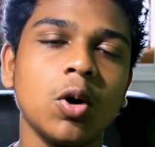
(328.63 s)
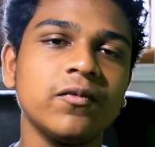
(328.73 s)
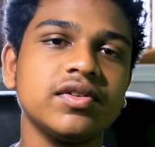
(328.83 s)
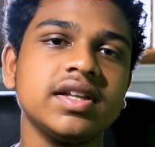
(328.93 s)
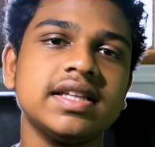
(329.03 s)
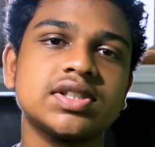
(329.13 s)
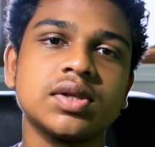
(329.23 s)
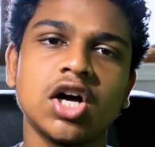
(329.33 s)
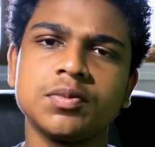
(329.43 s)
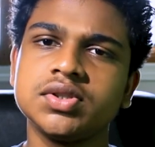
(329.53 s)
hopefully
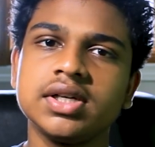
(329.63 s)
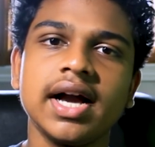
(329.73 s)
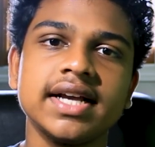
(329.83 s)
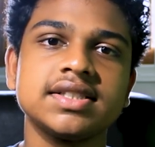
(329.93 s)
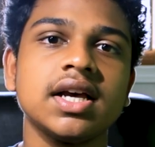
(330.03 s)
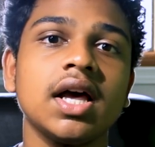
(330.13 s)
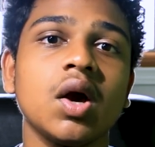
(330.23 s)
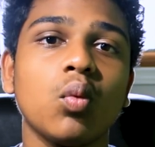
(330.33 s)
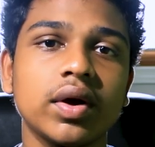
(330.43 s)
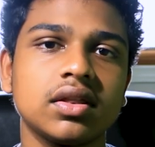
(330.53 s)
this helps you guys
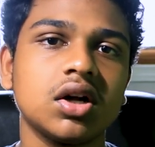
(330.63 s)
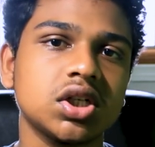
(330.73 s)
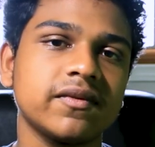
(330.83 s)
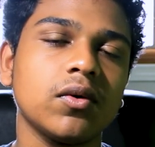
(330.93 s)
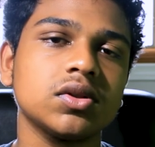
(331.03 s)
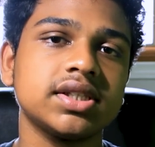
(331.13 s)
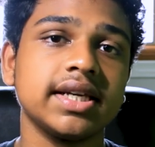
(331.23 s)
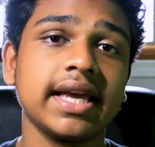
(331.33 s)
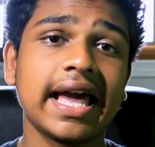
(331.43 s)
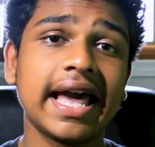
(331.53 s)
with
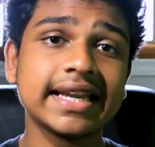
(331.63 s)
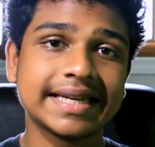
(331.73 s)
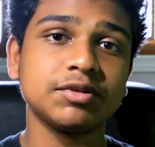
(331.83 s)
undervolting. And